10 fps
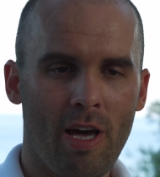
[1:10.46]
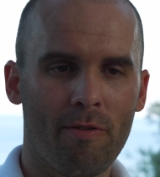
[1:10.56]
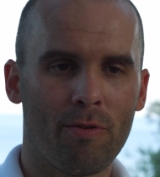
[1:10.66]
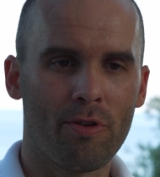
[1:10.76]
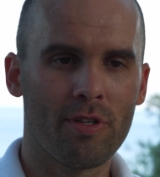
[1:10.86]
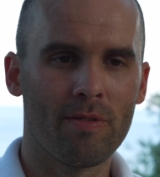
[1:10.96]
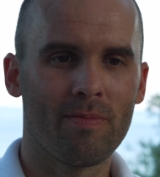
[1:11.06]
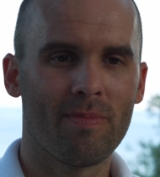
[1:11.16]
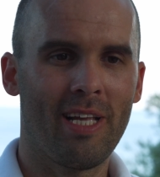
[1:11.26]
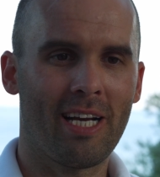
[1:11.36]
effort,
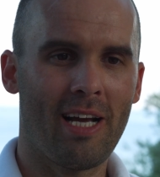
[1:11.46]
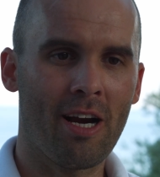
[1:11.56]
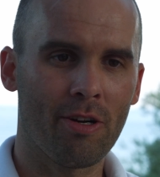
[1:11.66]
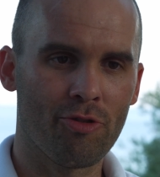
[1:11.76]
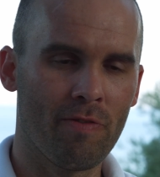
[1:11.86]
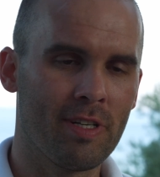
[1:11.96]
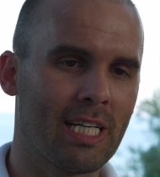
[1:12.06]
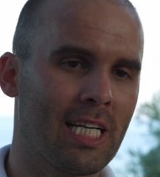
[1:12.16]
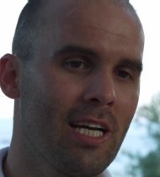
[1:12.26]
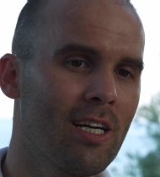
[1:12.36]
like ankle-driven
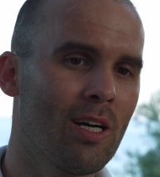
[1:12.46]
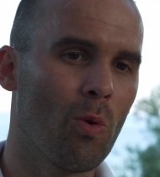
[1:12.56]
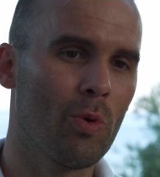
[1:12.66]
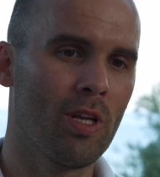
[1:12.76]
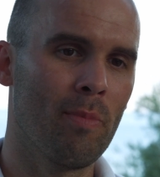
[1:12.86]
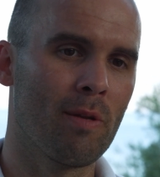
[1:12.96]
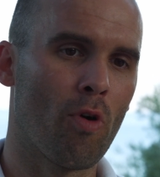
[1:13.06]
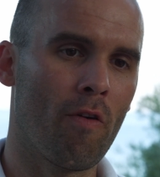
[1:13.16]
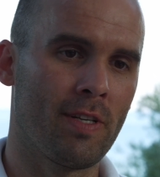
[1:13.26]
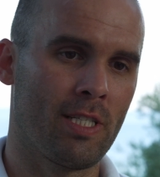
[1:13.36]
technique with a bit
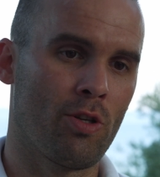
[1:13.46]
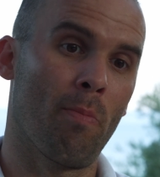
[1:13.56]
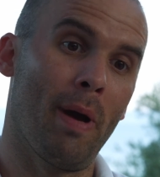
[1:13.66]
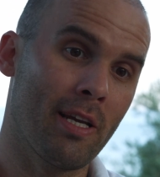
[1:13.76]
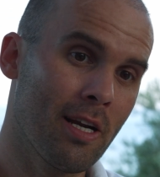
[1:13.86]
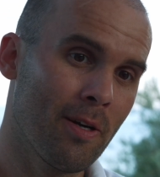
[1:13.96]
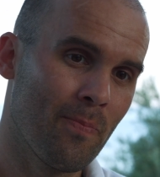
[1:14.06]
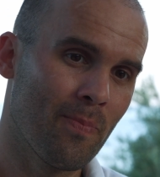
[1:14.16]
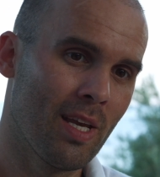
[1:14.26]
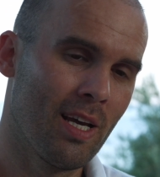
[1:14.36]
more emphasis on the back kick.
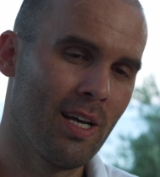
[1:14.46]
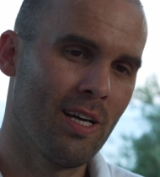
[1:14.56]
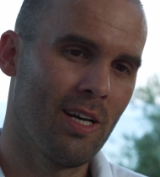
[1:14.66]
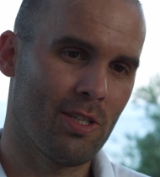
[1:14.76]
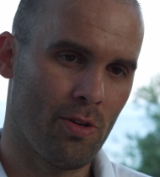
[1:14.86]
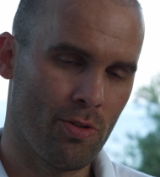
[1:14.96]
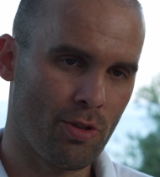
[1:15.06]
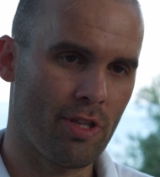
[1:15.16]
So those are